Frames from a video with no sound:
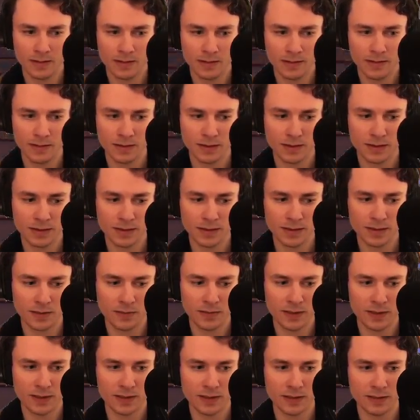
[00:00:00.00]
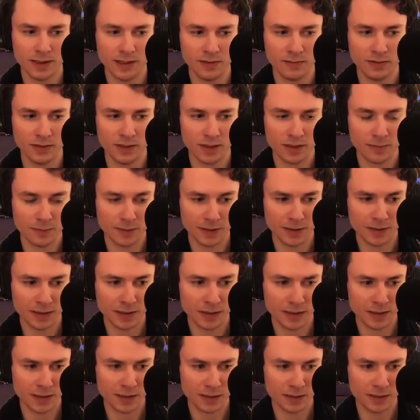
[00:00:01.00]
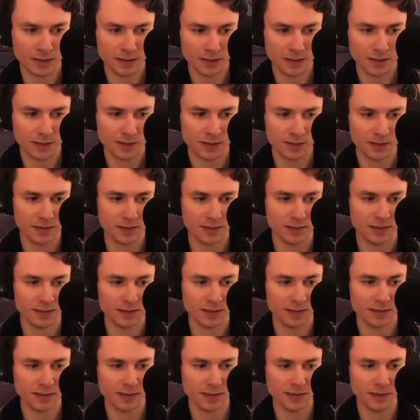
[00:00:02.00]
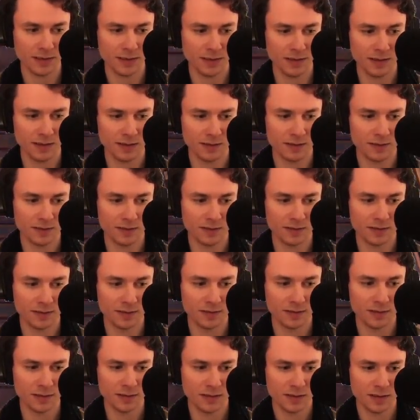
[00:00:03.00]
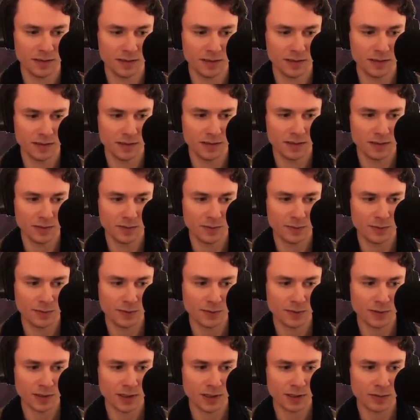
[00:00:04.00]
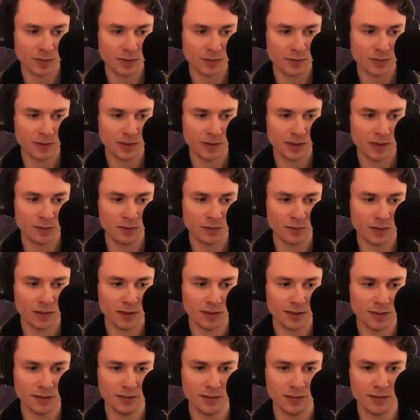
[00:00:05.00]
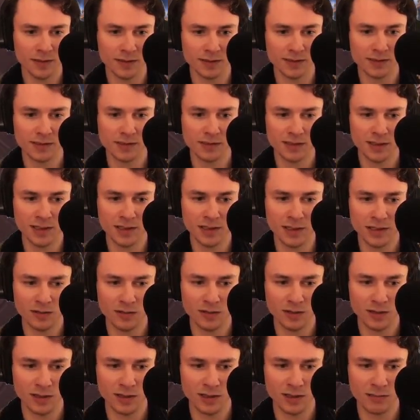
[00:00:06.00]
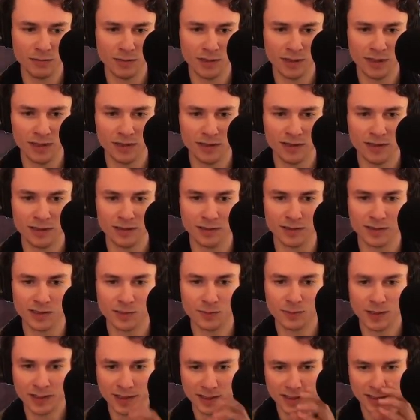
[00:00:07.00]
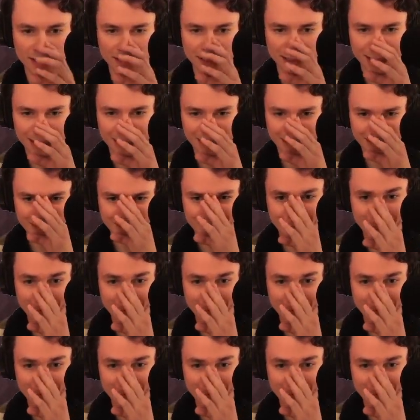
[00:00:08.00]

And we can level up again. Let's see. Probably want a slow on my little spike shot.